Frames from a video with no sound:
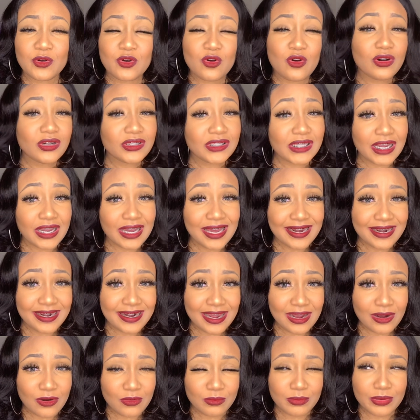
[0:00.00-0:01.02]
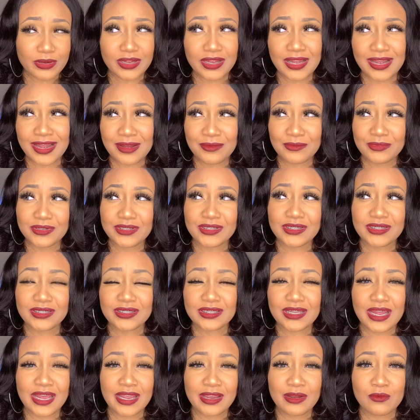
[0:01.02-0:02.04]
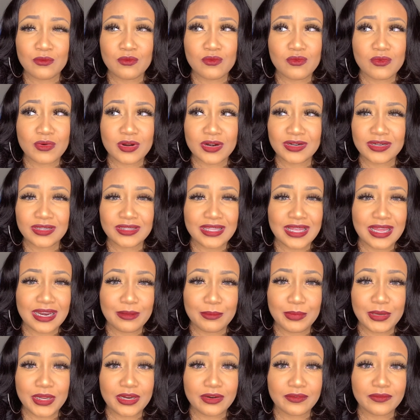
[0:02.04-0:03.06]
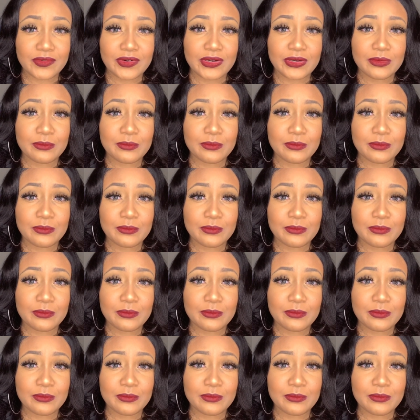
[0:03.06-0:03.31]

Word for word: Of course, I cut it out, but I was just like, where did that appear from?